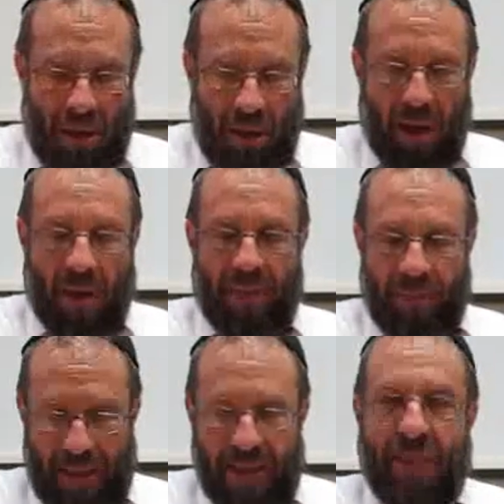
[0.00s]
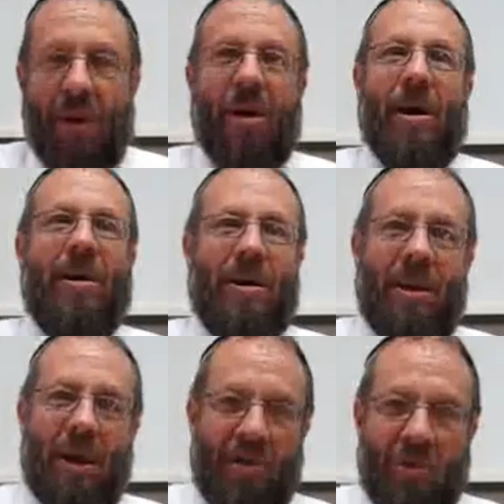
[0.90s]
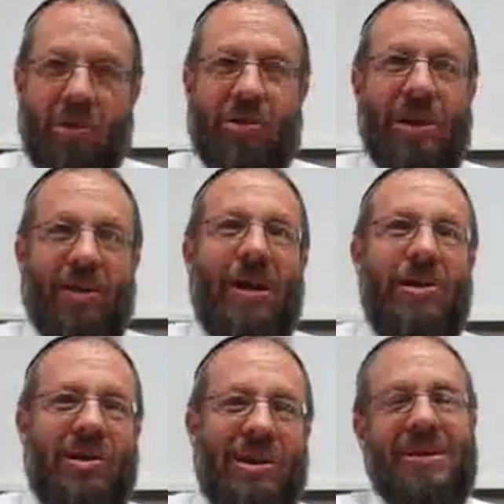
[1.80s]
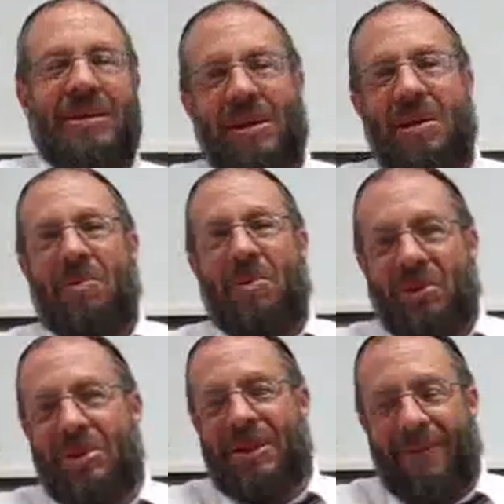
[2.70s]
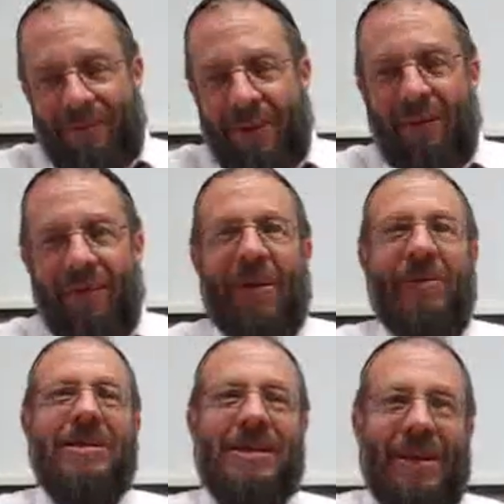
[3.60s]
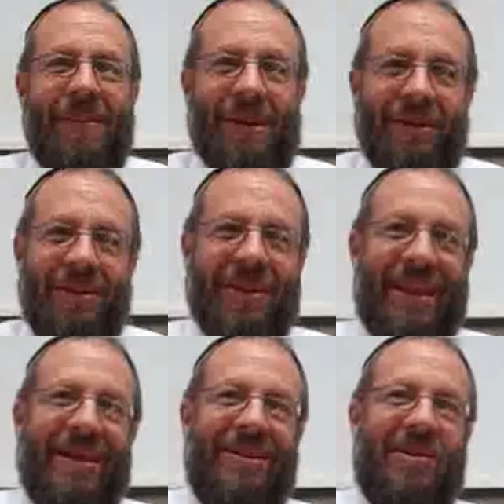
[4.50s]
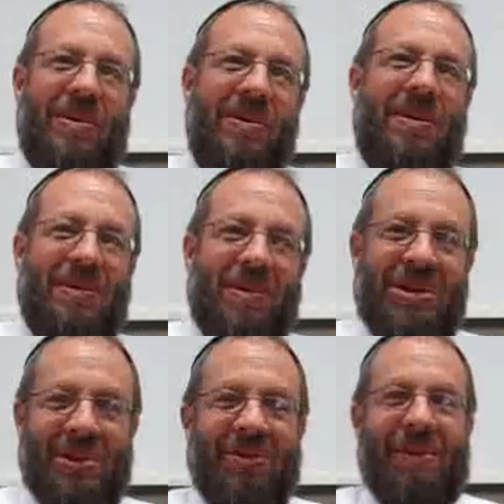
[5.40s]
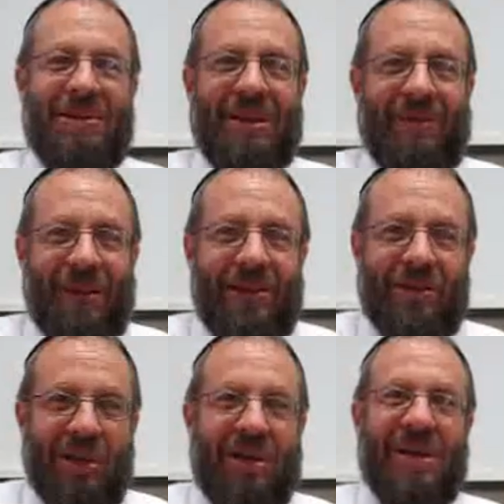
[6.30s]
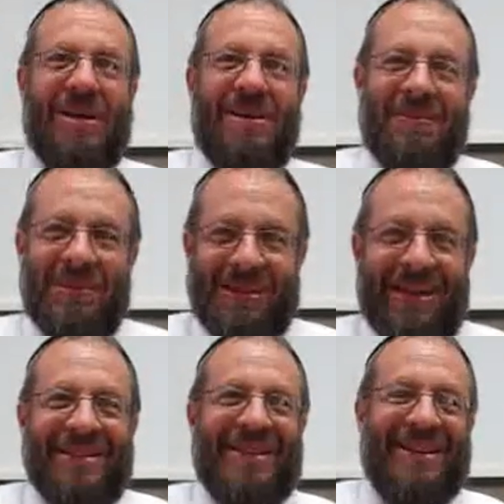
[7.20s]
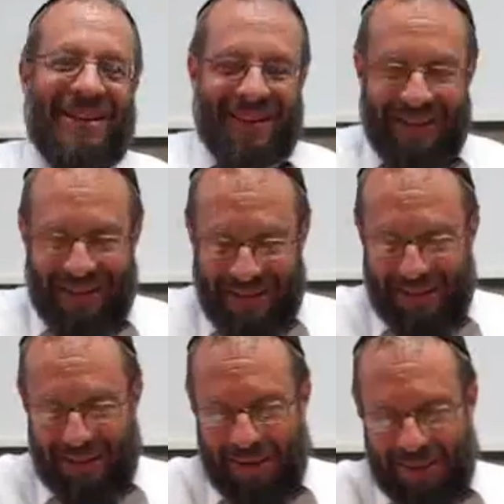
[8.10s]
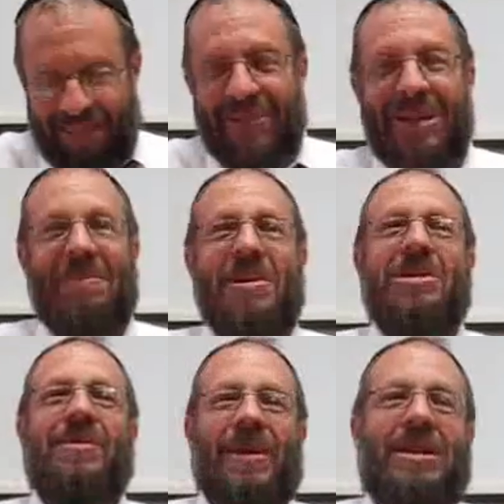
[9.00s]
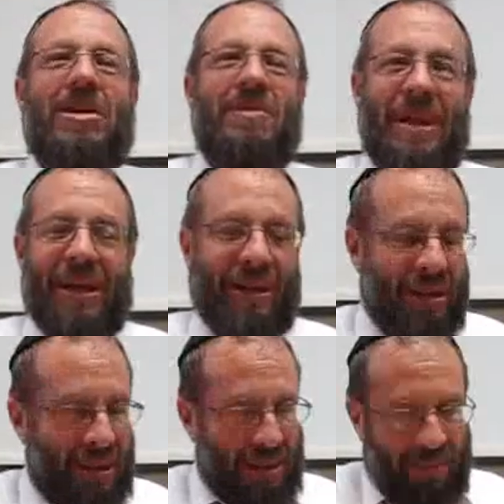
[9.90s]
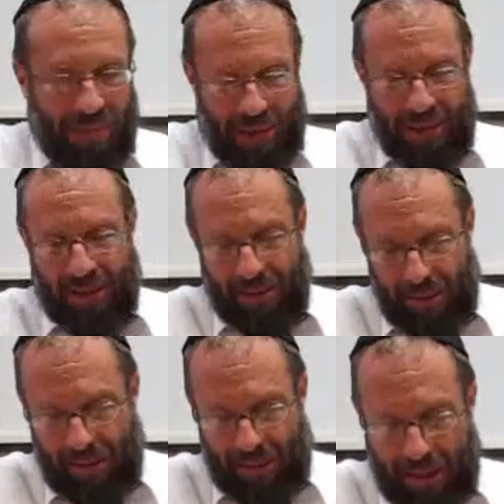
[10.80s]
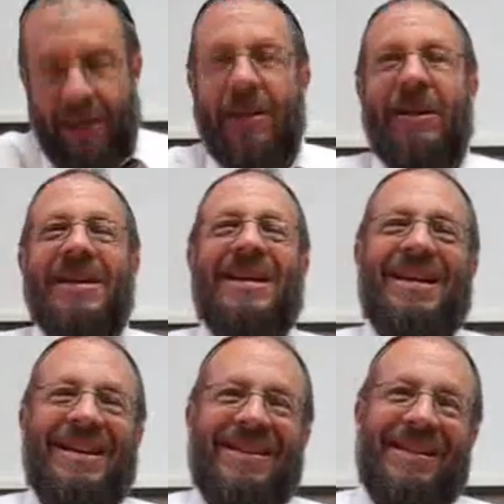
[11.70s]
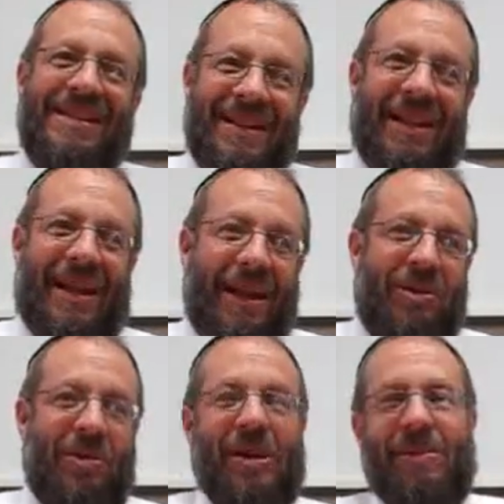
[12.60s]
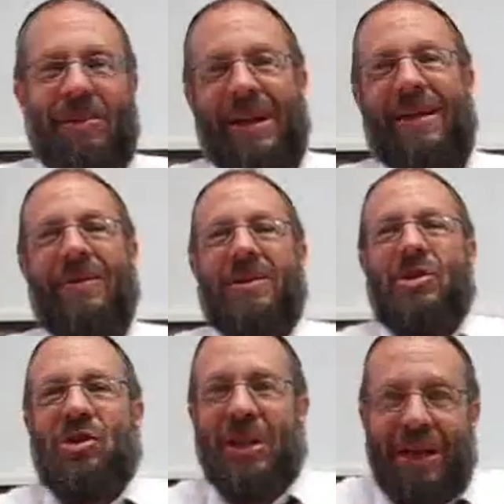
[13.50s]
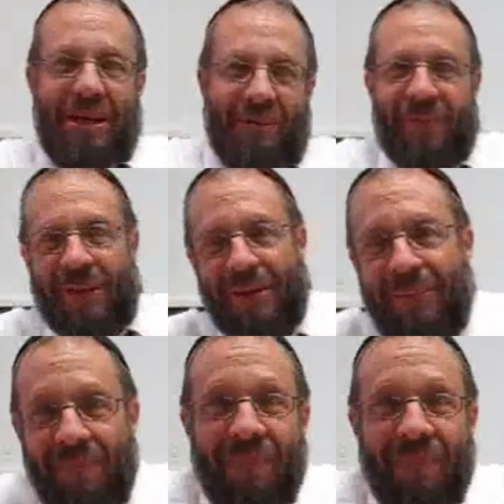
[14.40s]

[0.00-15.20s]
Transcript: um, and mark across generations, which is very, very similar to that to which Rabbi Soloveitchik presented in um, The Emergence of Ethical Man. My inkling is is that actually we have Shnei Nevi'im,